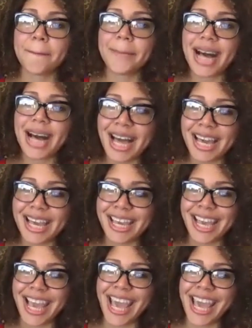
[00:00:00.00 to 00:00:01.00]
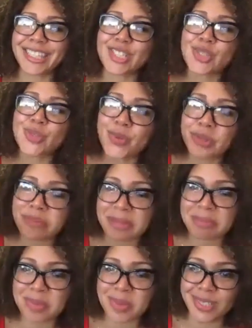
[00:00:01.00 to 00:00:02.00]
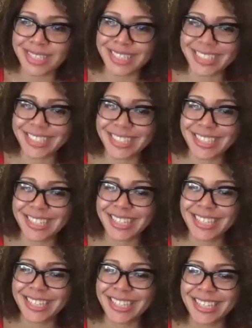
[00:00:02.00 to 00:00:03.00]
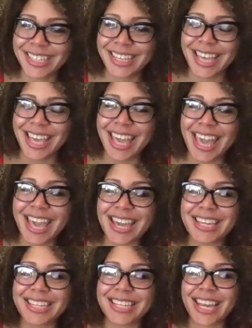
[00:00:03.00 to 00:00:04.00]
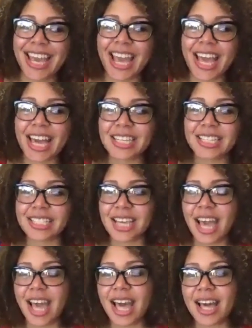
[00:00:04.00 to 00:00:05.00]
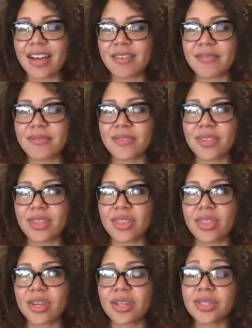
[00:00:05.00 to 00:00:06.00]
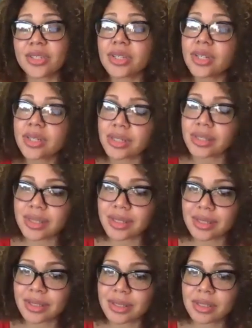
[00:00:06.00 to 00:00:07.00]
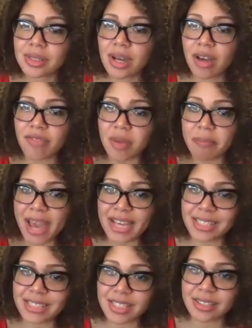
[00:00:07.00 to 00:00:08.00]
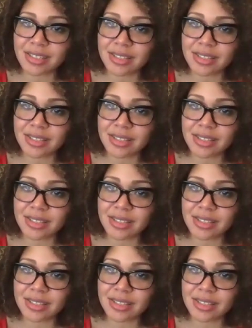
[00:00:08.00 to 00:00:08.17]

by, and to the people. And it has to have the concerns of the masses.